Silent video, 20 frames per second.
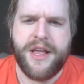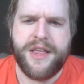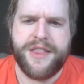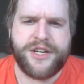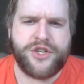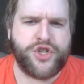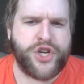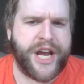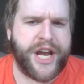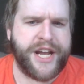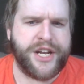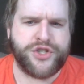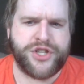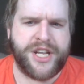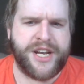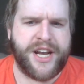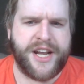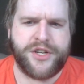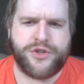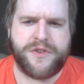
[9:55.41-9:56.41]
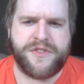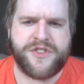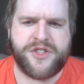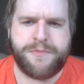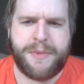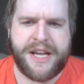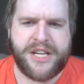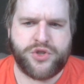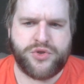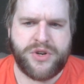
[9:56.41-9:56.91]
that change the nature of
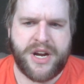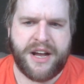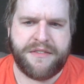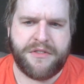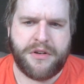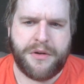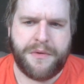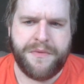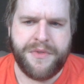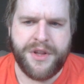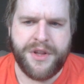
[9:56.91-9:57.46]
space travel.